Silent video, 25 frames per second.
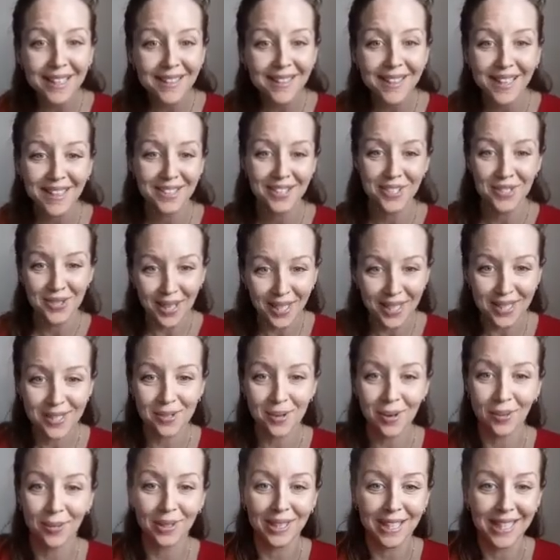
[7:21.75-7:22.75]
Like, do you guys
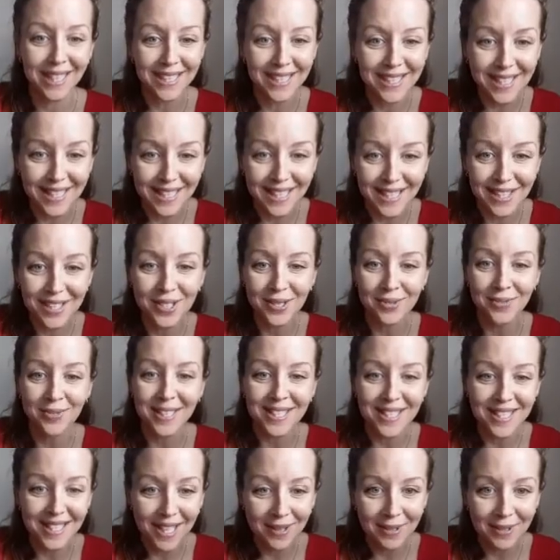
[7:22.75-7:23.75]
relate to this? Do you
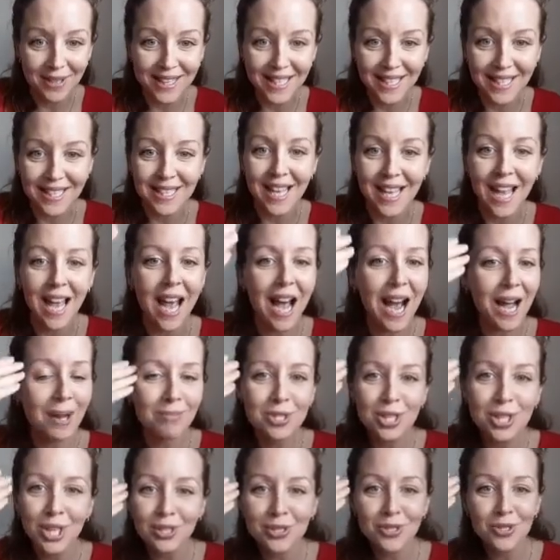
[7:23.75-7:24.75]
resonate with this? I'm
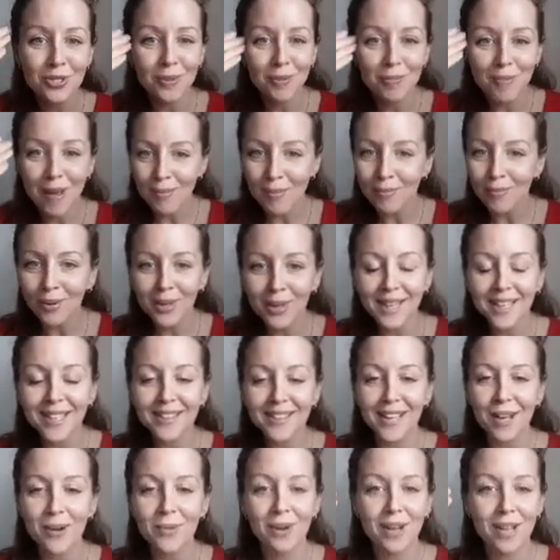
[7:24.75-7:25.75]
just remembering
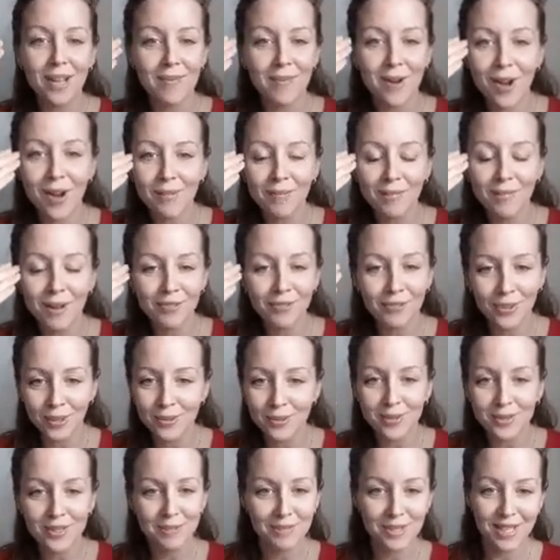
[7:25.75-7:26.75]
that when I'm on my phone
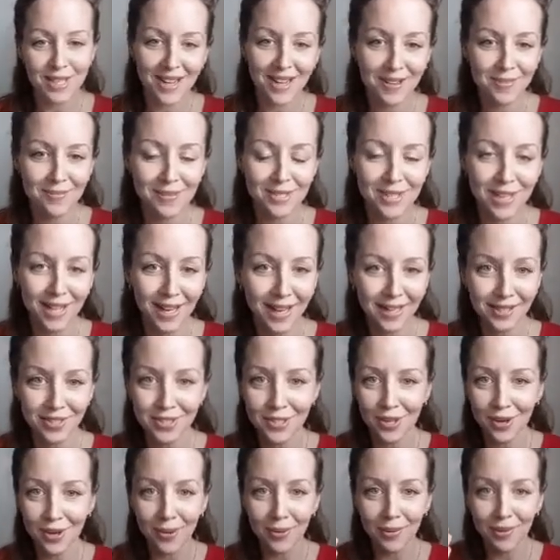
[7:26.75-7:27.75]
sometimes that I
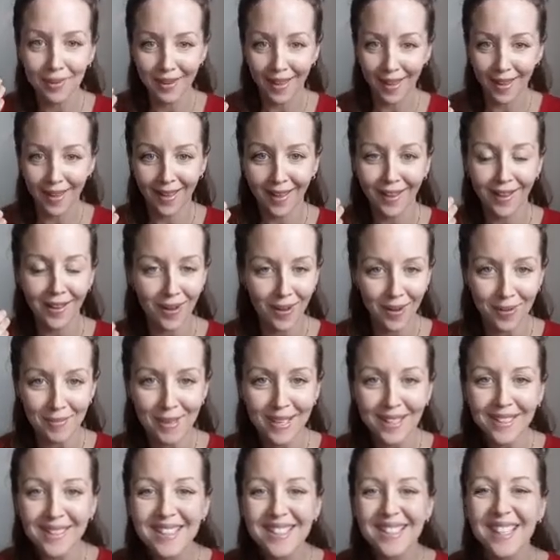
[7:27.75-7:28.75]
don't get
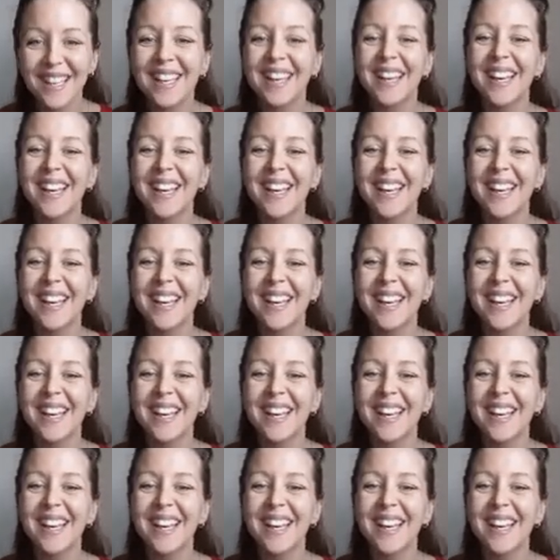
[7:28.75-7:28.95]
comments.